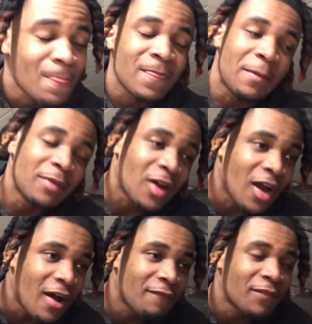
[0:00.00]
Let me know
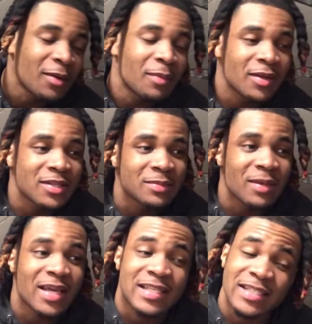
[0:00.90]
how I feel about this,
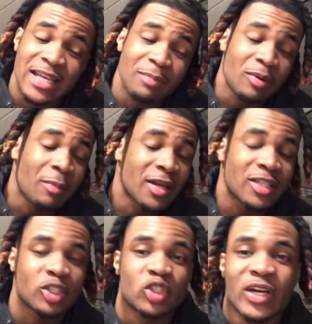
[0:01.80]
man. Simple. I'm getting this a
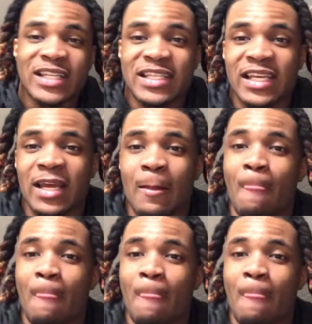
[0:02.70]
straight 10.